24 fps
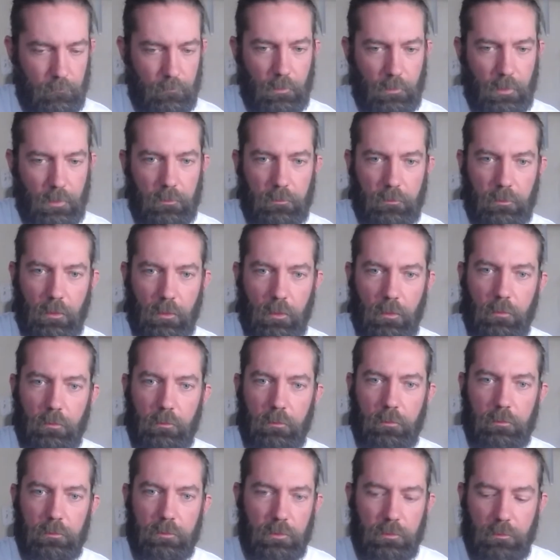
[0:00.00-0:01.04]
So
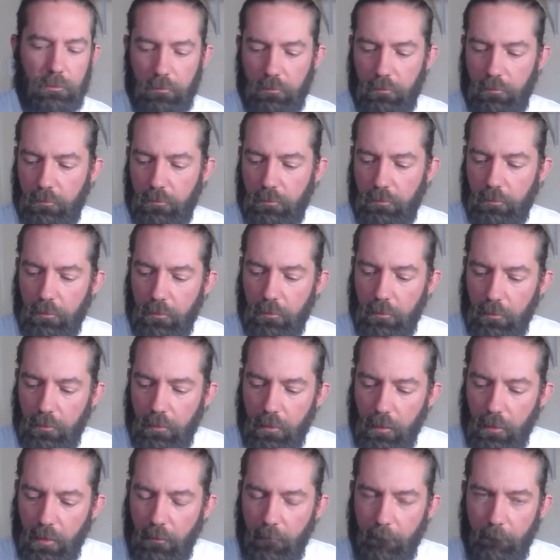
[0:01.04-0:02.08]

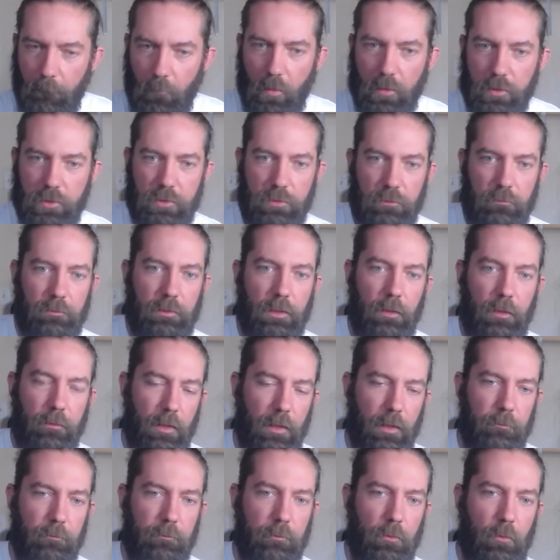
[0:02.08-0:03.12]
once you've done that
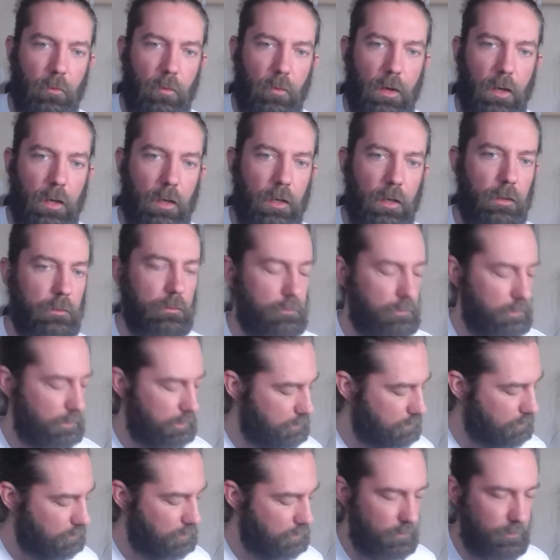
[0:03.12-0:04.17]
for a while,
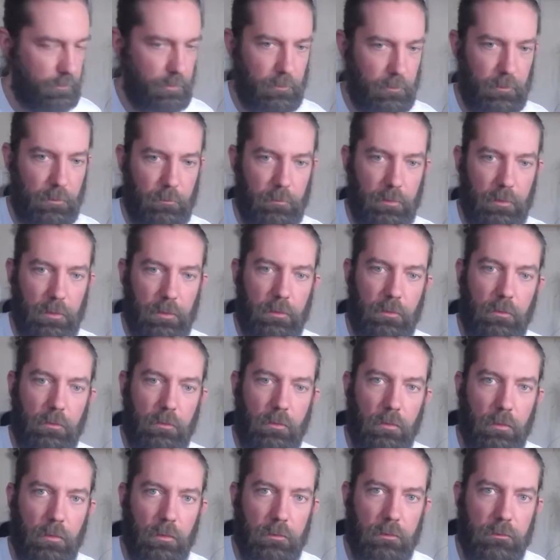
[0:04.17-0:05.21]
incorporate the big
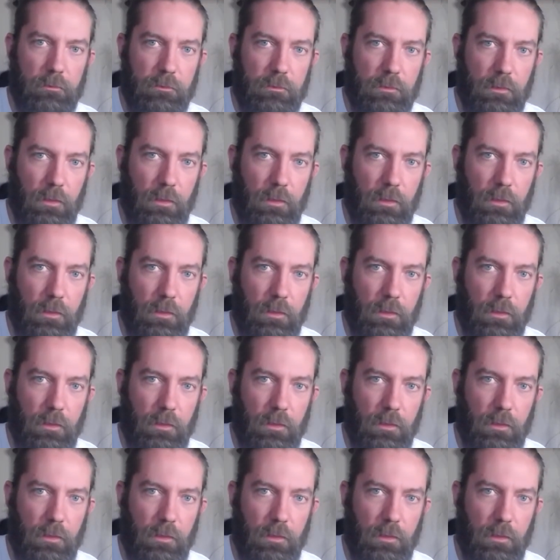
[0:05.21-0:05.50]
chords,